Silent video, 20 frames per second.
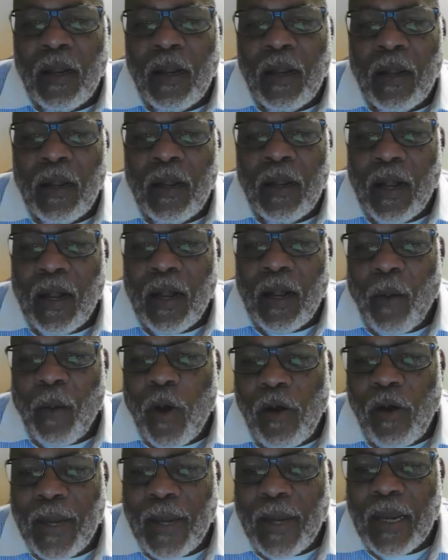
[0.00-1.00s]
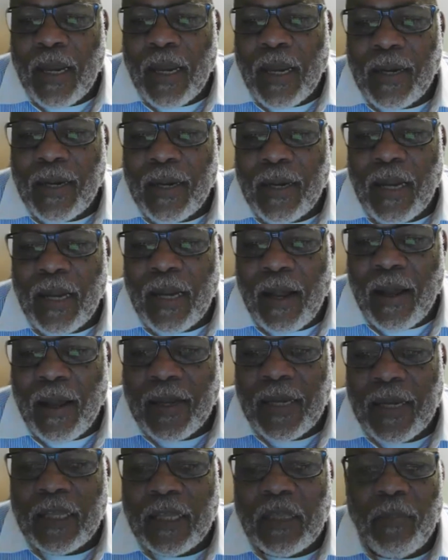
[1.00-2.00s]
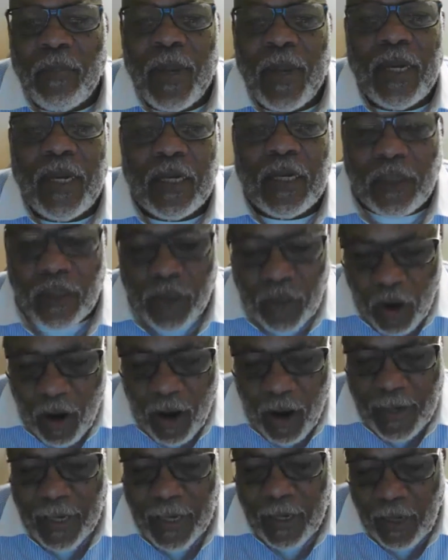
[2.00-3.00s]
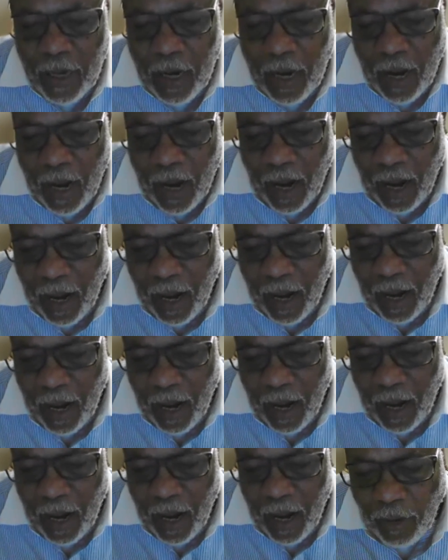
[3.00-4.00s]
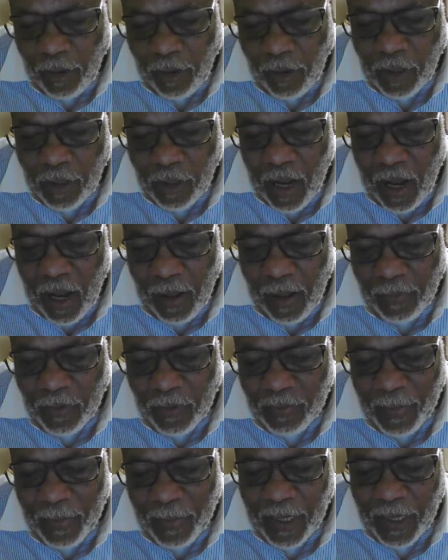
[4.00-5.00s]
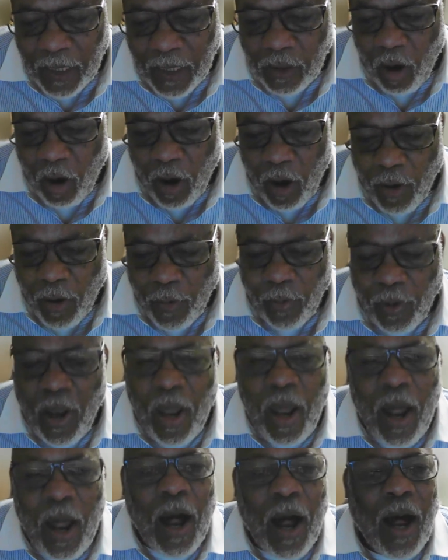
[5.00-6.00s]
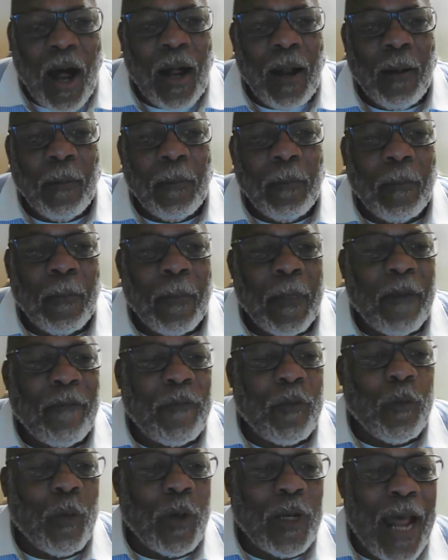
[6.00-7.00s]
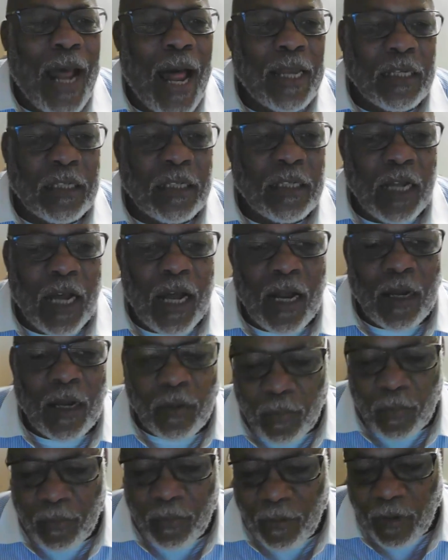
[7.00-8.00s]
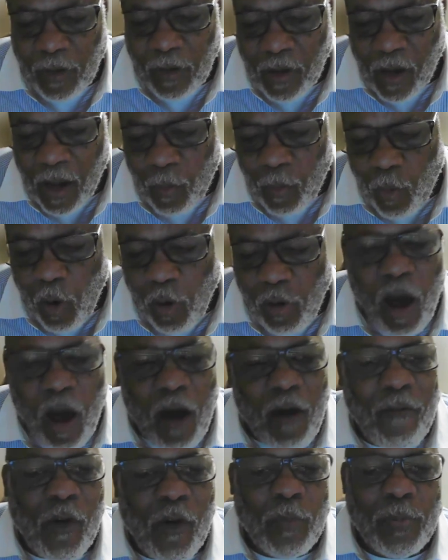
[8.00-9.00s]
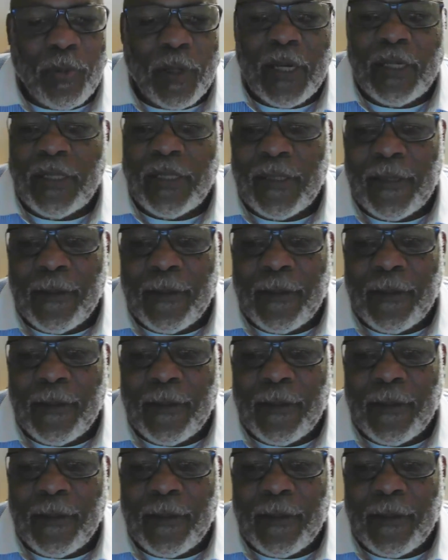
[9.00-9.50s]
I want to go ahead and, uh, and get the meeting started. Uh, calling uh, this meeting to order. Um, if you would, Alex, uh, uh, roll call vote, please.